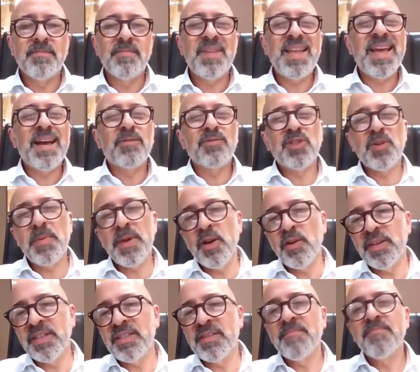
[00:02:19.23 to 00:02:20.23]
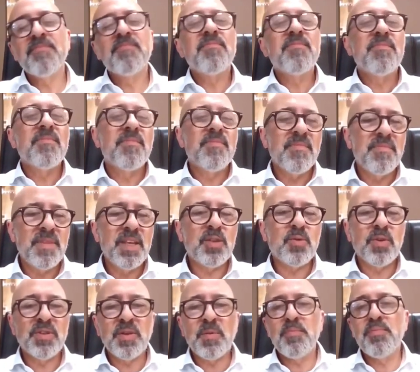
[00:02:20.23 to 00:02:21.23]
Now, to be honest, this
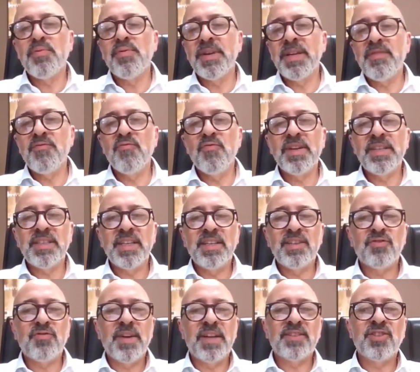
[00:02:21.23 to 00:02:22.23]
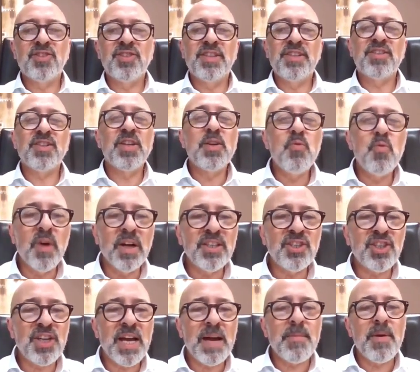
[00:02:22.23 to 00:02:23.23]
one's a pretty risky strategy. There's only one
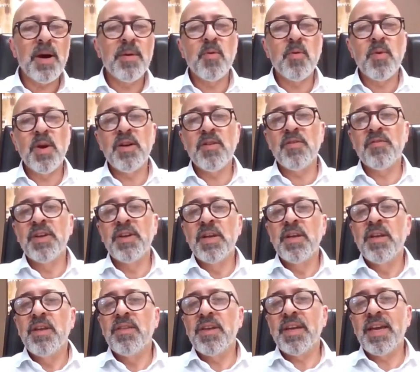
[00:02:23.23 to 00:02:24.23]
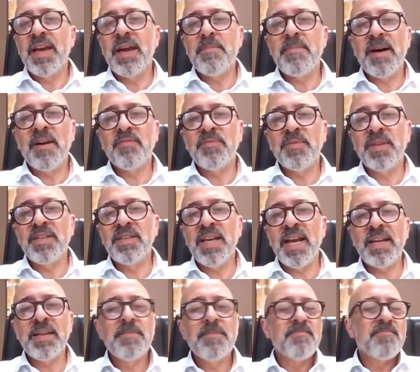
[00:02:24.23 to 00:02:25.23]
chap I'm aware of that came back from the
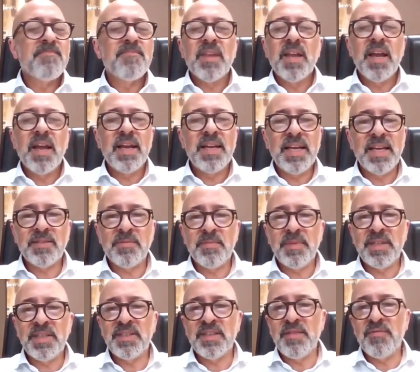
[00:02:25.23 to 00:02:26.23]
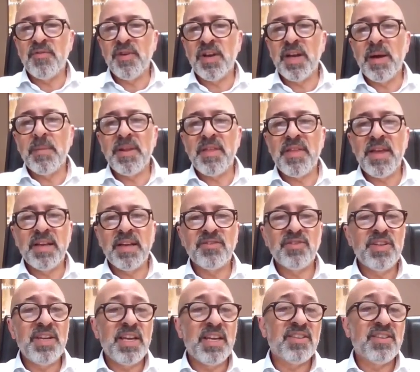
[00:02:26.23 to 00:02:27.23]
dead, and he hasn't been seen for a couple of
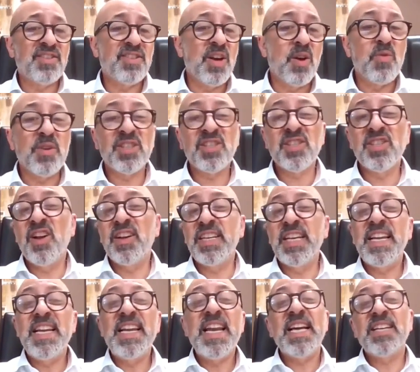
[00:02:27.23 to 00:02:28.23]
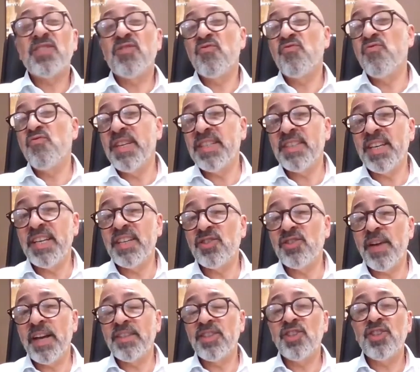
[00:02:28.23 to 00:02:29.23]
thousand years. So a slightly less risky
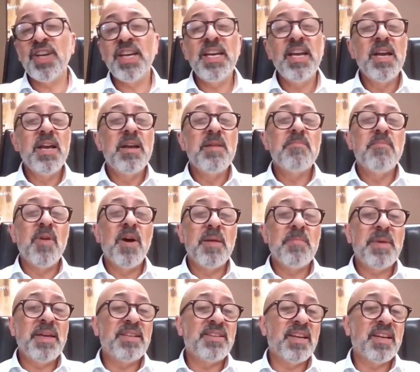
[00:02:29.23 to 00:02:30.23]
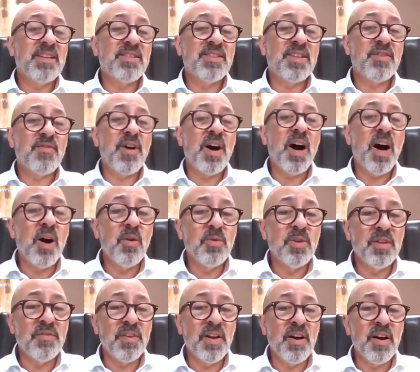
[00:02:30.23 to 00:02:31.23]
strategy might be to consider a
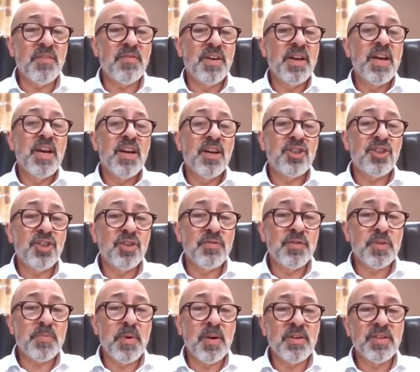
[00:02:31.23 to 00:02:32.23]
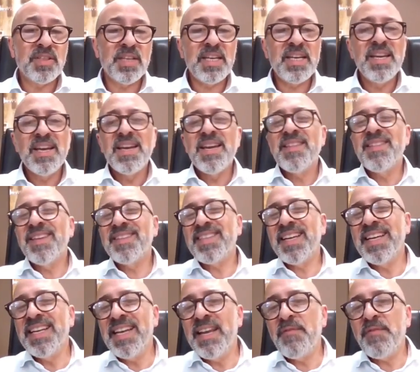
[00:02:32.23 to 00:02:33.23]
whole of life assurance policy. They're
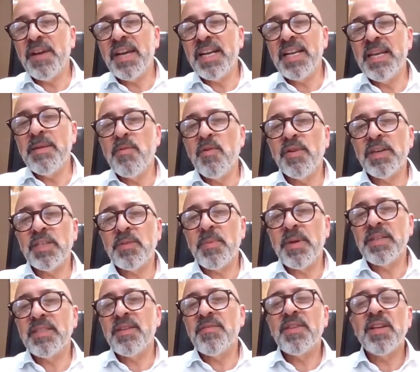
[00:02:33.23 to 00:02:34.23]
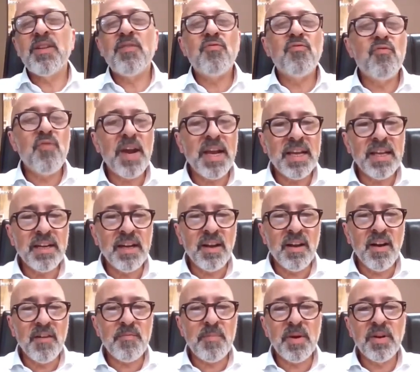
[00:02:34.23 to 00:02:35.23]
significantly more expensive than a regular
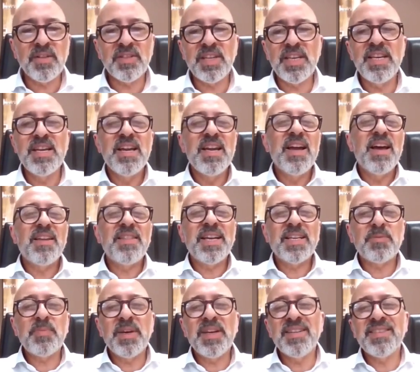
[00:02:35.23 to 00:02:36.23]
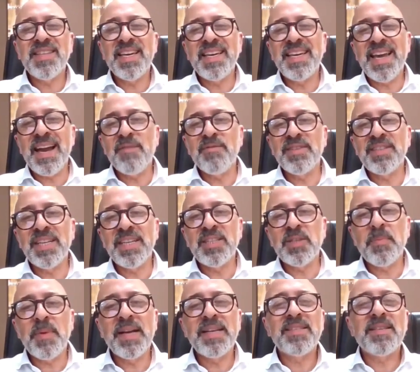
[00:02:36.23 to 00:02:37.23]
life policy, and that's because they're guaranteed
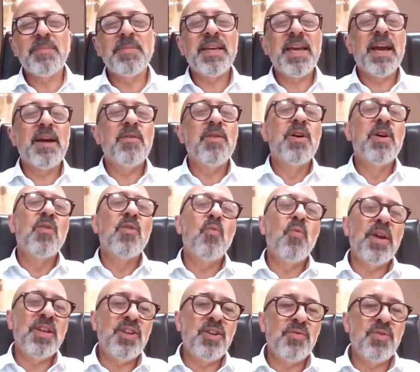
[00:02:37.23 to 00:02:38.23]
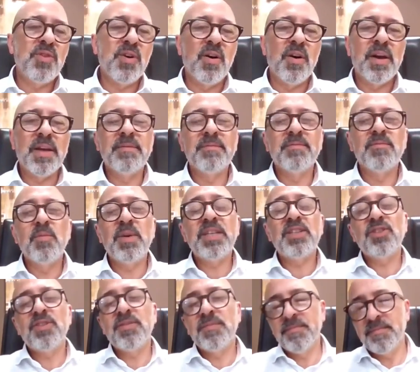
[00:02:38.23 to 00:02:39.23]
to pay something out when you die,
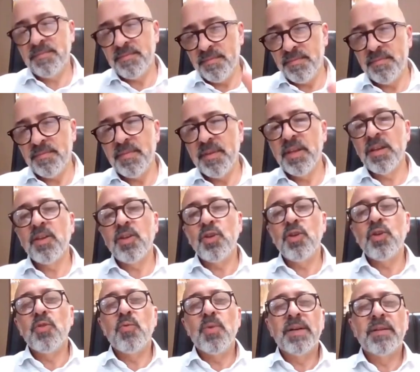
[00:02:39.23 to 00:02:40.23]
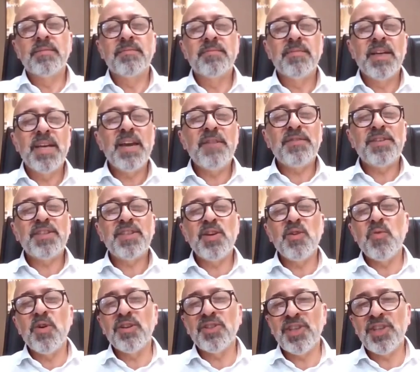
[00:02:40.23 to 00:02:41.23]
which you will. If you're
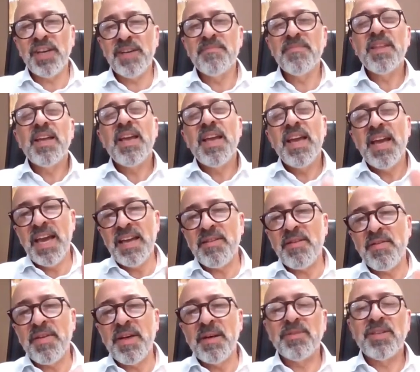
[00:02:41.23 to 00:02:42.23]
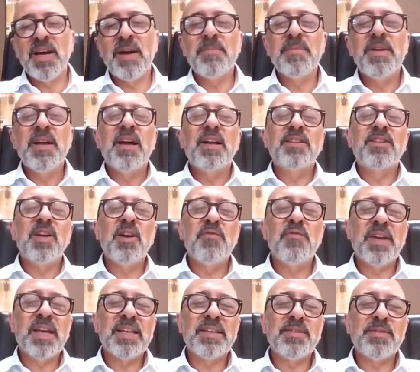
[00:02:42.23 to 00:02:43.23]
still watching, hit the thumbs up and don't
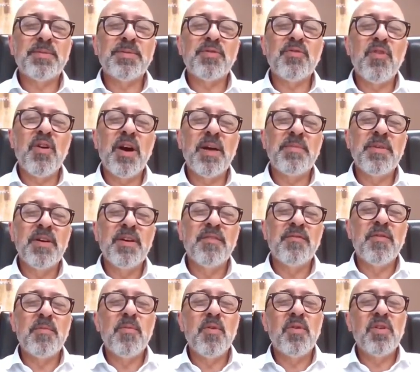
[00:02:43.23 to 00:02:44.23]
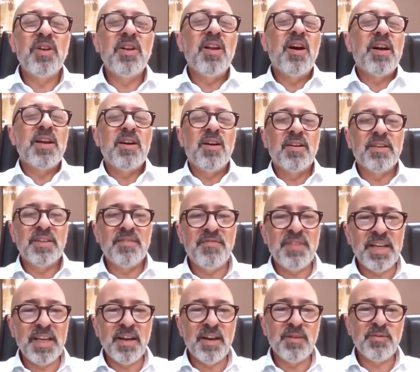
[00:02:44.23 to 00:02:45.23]
forget to subscribe for more light-hearted
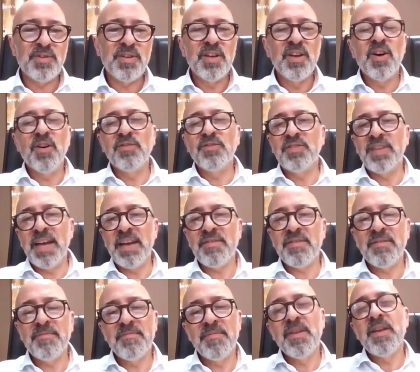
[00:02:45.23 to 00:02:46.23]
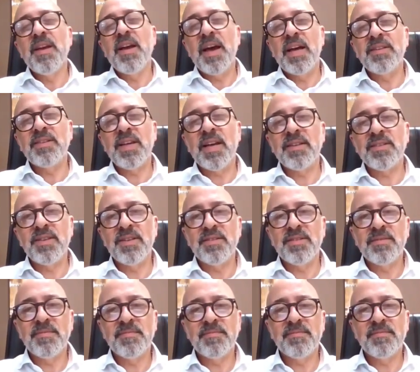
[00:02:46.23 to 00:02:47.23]
videos on death and
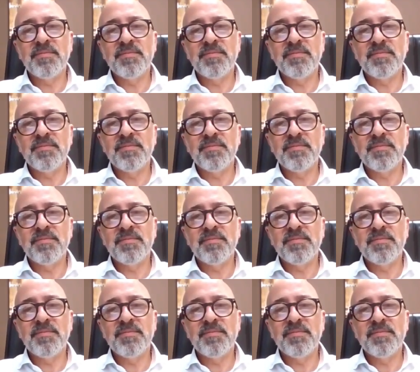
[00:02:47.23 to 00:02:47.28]
taxes.